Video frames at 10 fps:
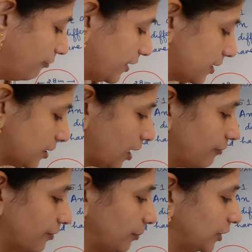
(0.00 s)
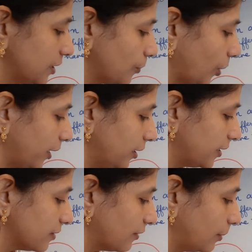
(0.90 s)
I start from this point, it
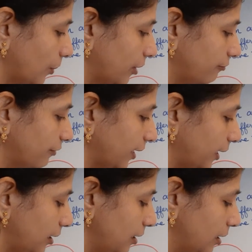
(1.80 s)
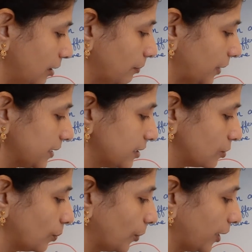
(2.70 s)
is 1.5 plus
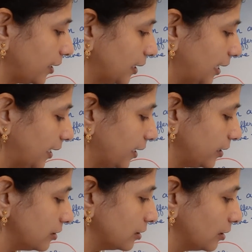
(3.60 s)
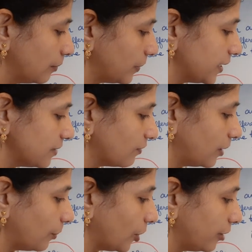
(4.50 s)
2.8 plus
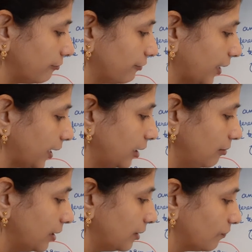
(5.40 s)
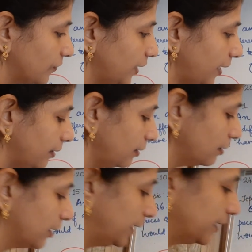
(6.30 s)
1.5, then
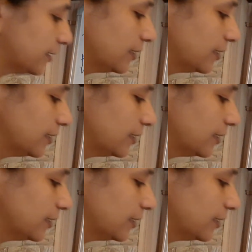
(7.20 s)
it is a